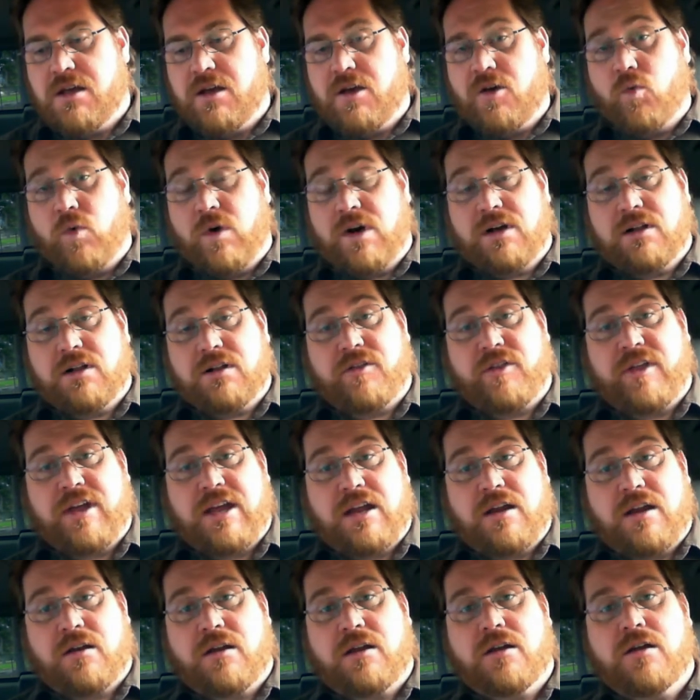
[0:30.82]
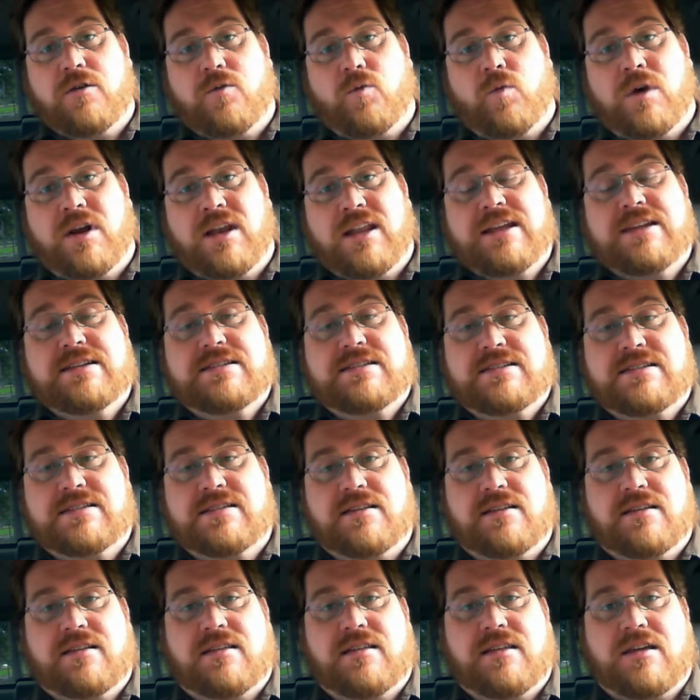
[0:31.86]
Well, they
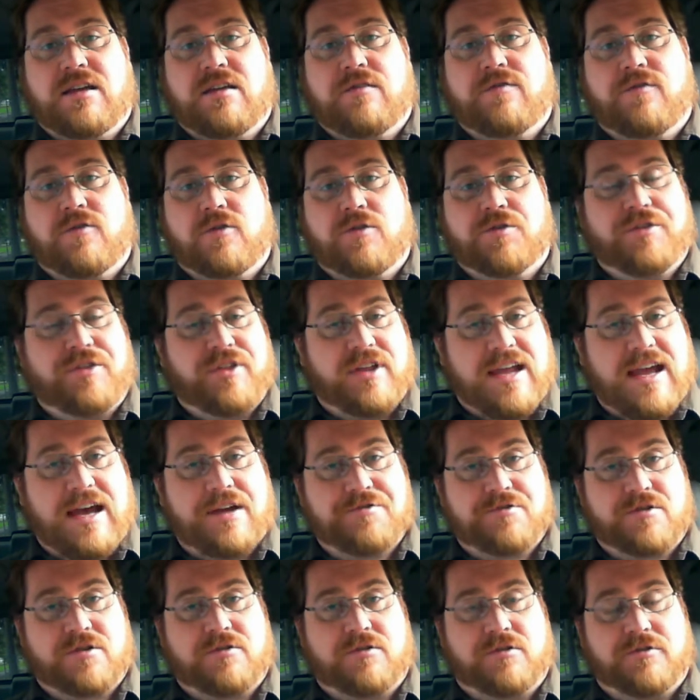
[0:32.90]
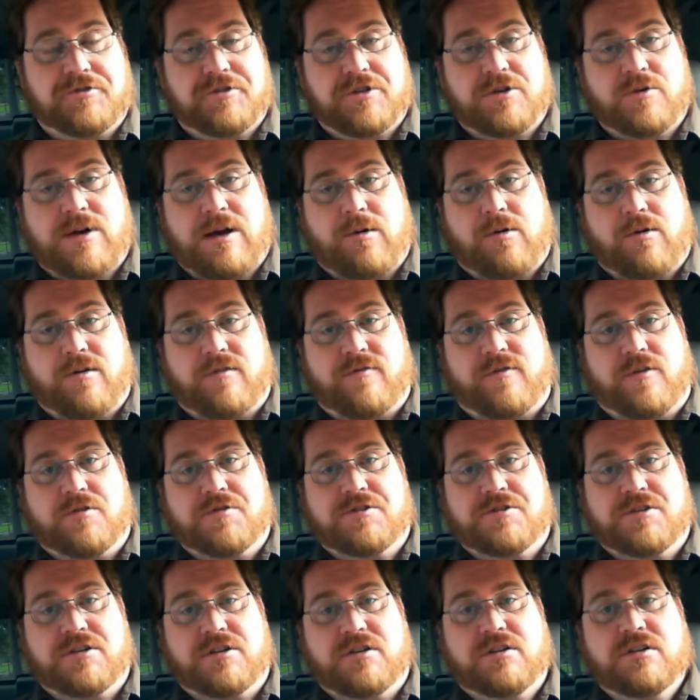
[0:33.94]
released the full theatrical 2-hour
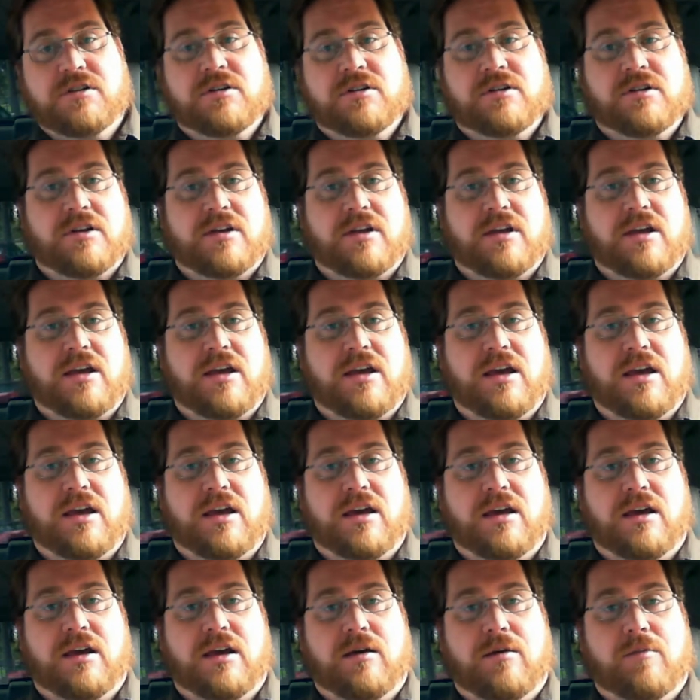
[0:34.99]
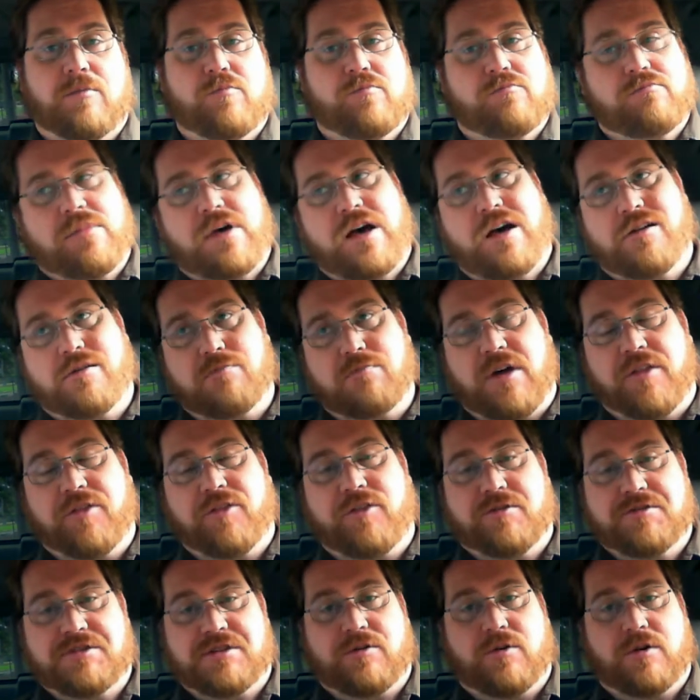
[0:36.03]
version about a month
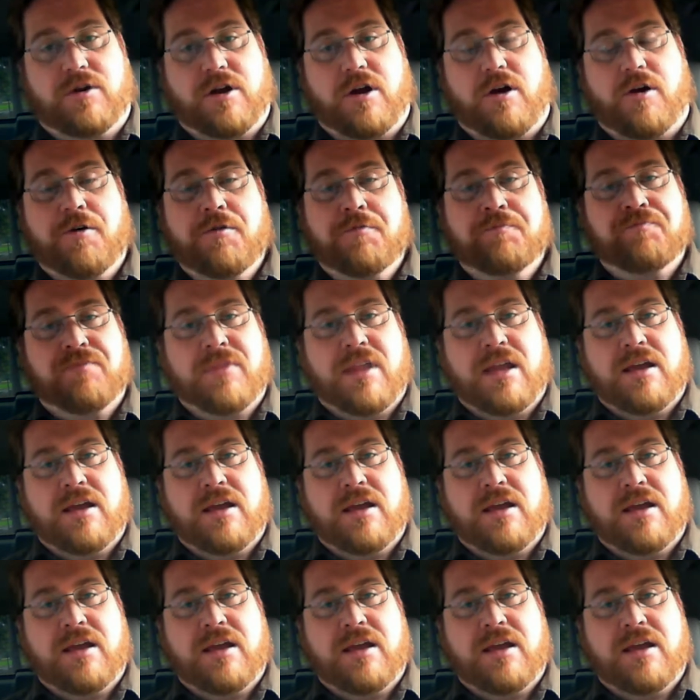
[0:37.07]
or so ago,